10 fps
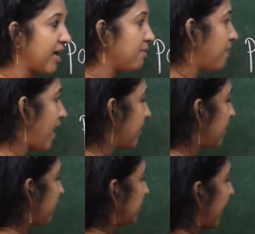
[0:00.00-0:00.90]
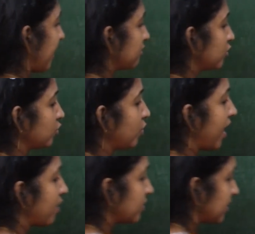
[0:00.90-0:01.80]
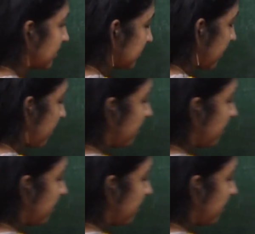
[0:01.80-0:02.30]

and parliament has two houses,